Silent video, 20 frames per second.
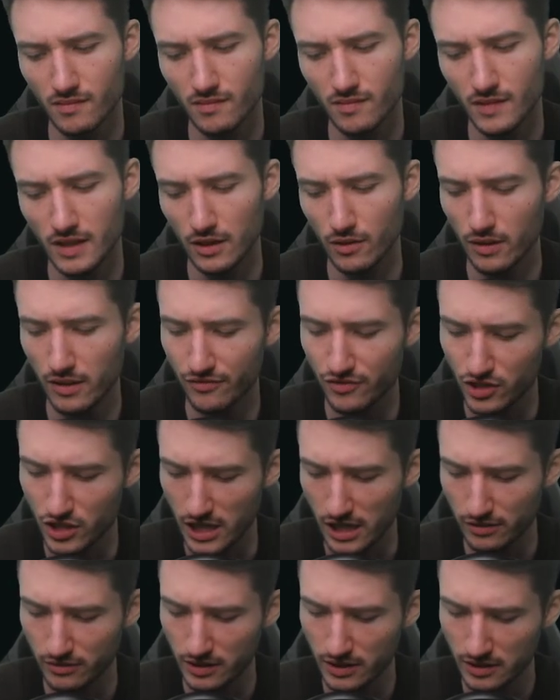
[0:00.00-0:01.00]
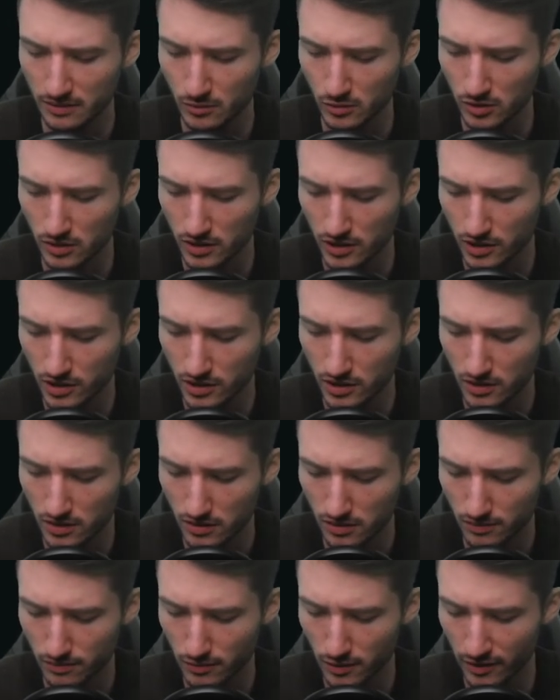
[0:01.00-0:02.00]
They don't have Chandra anymore. They
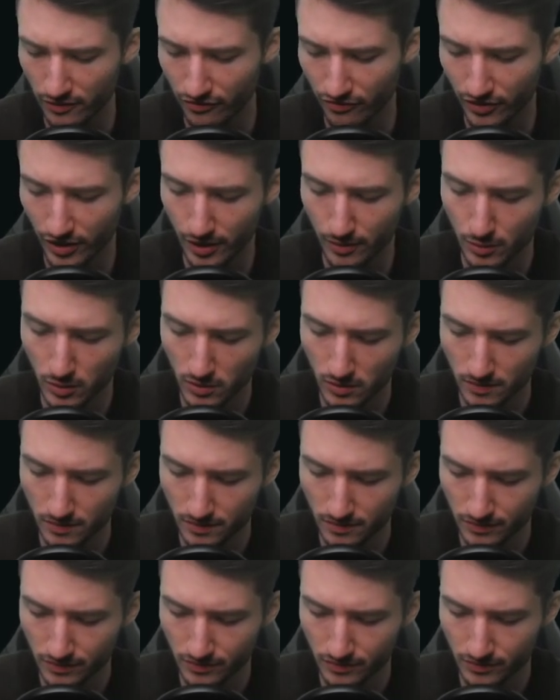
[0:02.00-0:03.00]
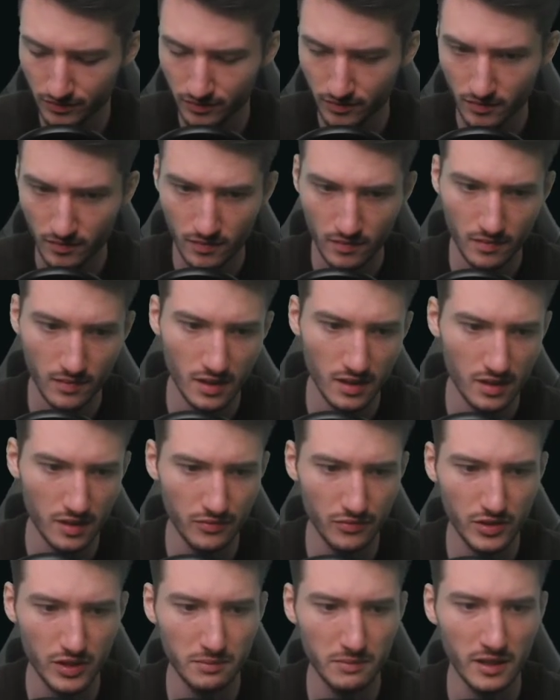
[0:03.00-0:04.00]
just play Fable. Doesn't
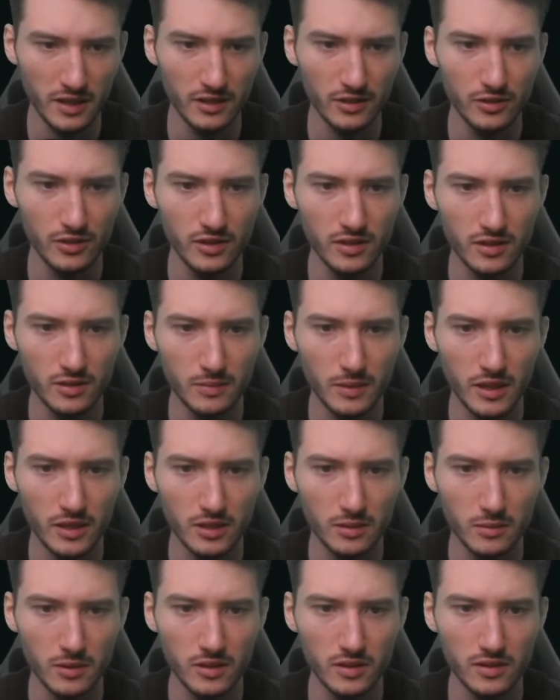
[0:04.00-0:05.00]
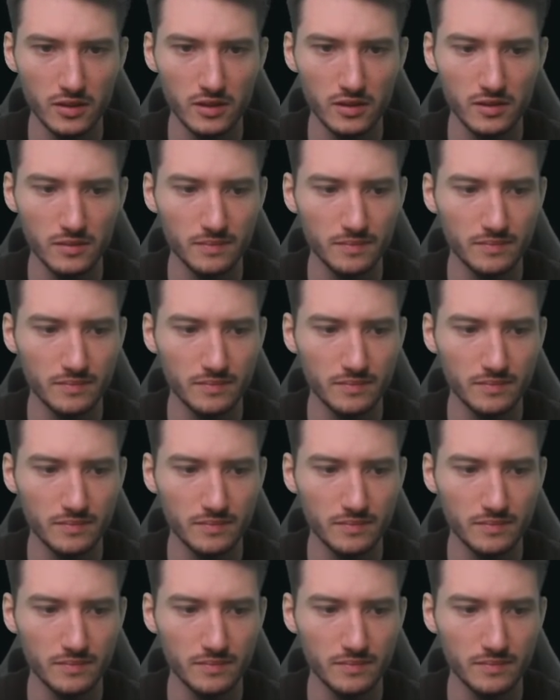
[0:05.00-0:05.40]
even seem that good in this matchup, honestly.